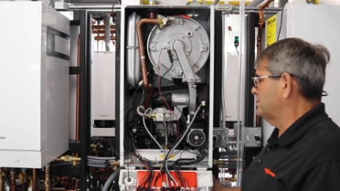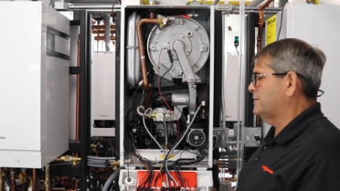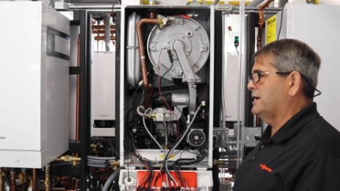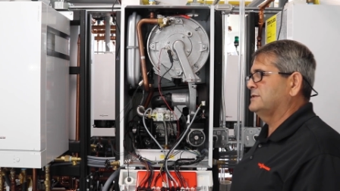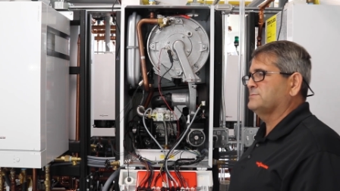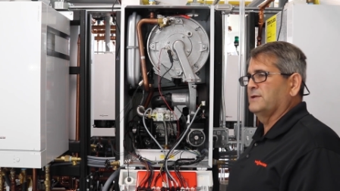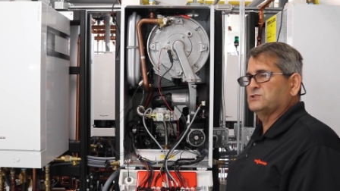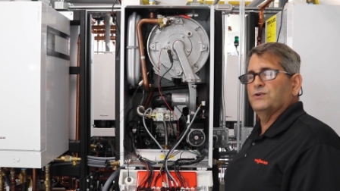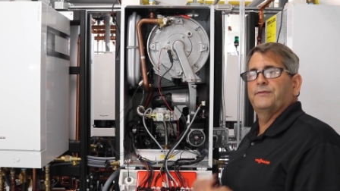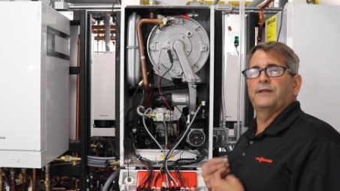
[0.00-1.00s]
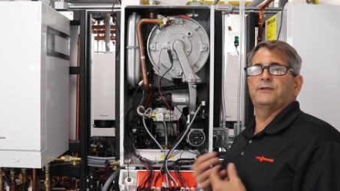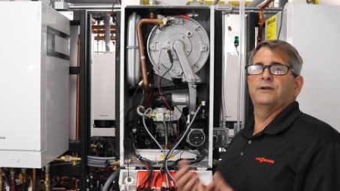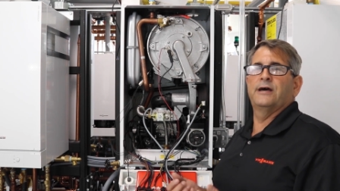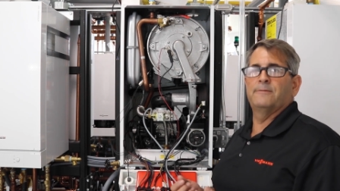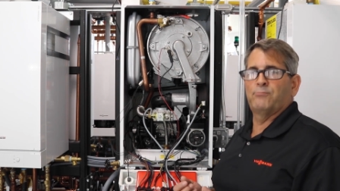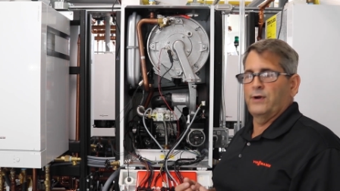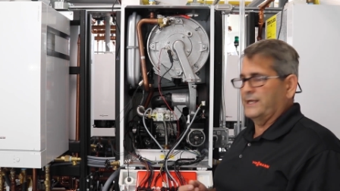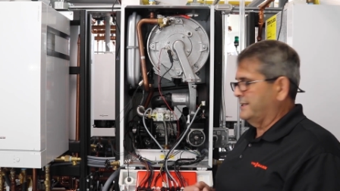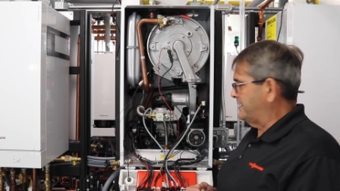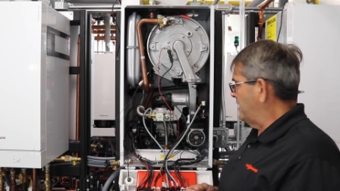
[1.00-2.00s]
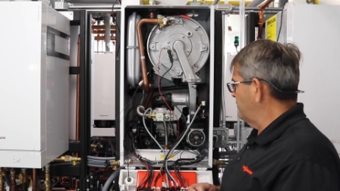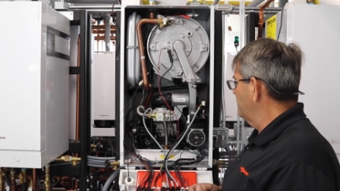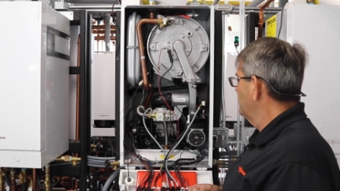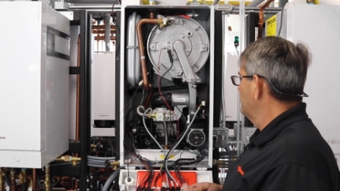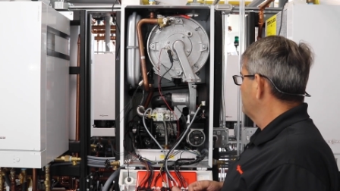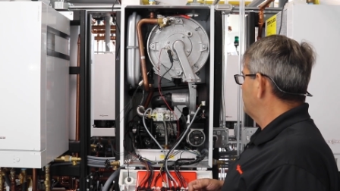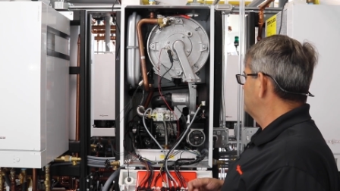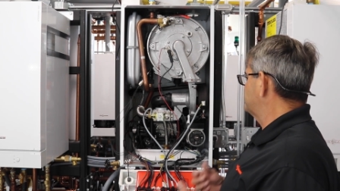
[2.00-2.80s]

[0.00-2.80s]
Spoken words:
lines, make sure that they're not breaking down from